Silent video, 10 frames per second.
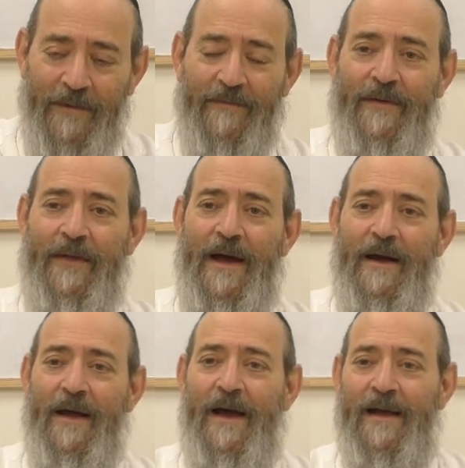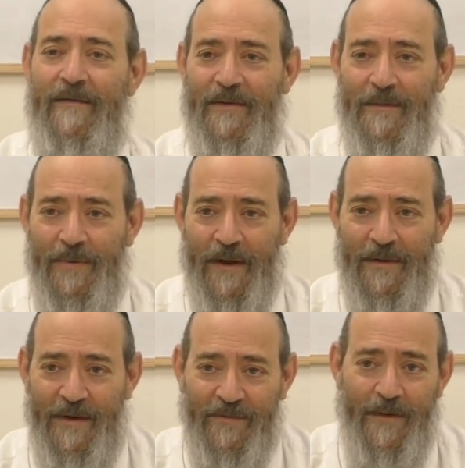For that, I give you the bracha
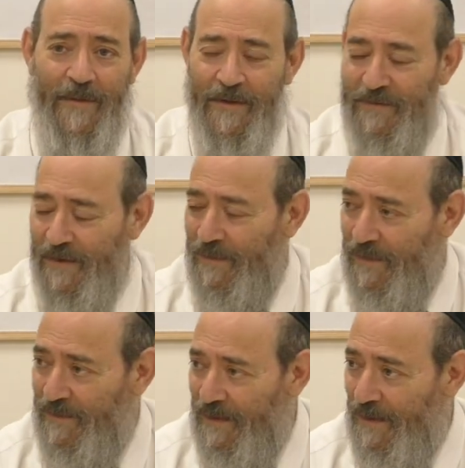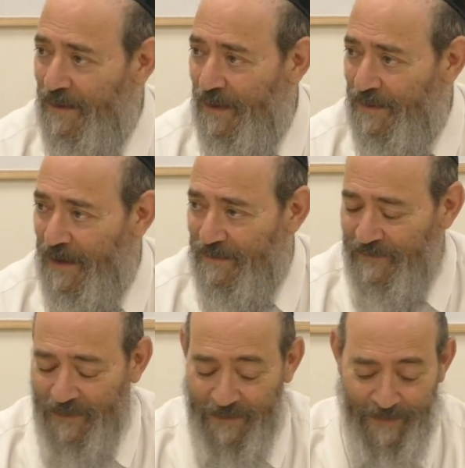that Hashem should increase you a
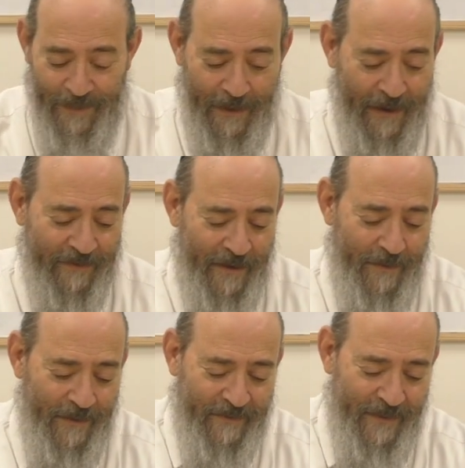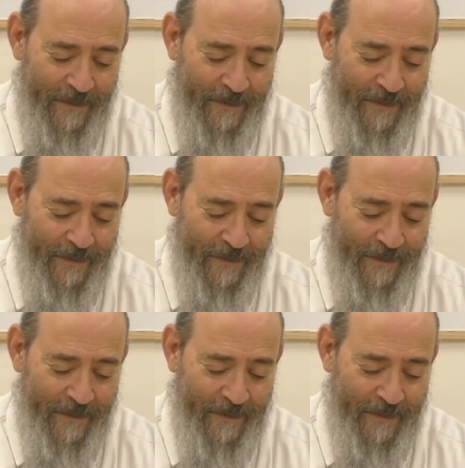thousandfold. All right, gentlemen, we'll see you